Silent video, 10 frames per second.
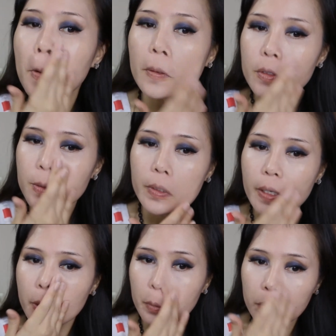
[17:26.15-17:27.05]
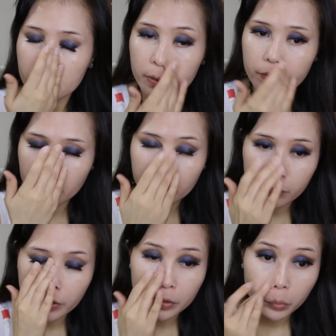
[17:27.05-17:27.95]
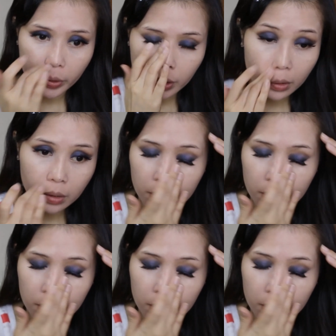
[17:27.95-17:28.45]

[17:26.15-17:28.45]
so that it will be very quick.